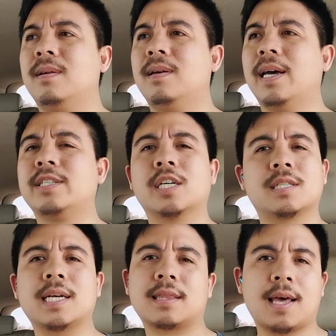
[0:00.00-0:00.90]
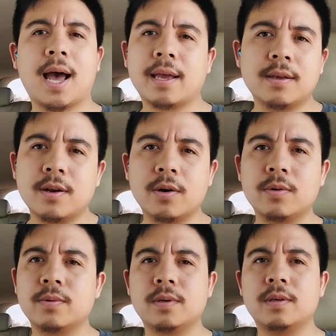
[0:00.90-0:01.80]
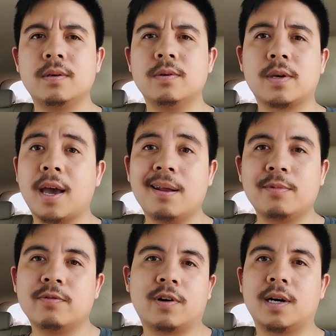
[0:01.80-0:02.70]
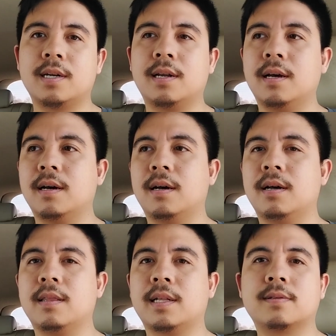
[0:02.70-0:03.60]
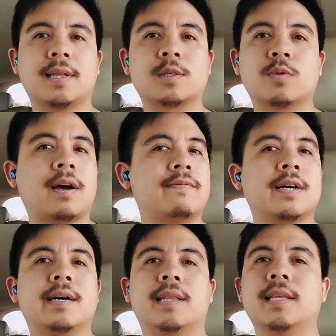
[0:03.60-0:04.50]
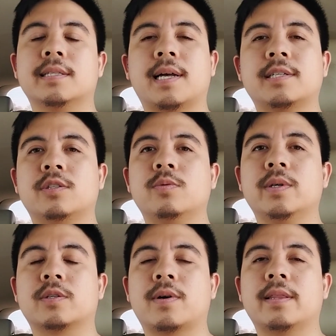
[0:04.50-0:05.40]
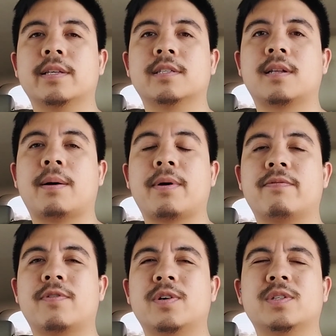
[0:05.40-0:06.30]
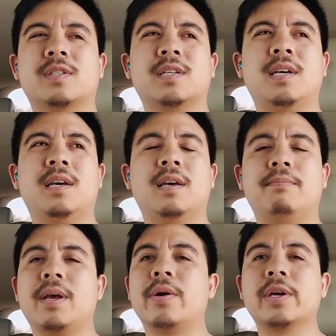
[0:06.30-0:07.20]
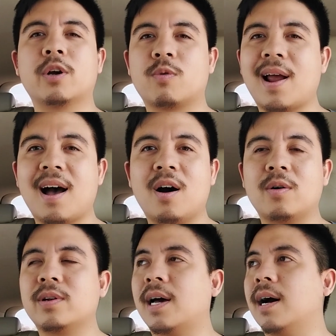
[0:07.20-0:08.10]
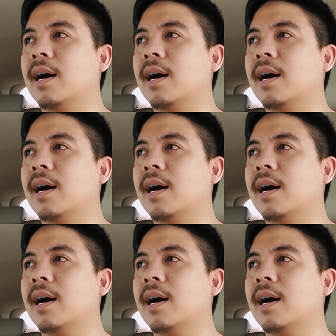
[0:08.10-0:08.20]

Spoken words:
And just like that, you can move on. That's what I've done in these last 2 weeks, right? This is not my first merry-go-round.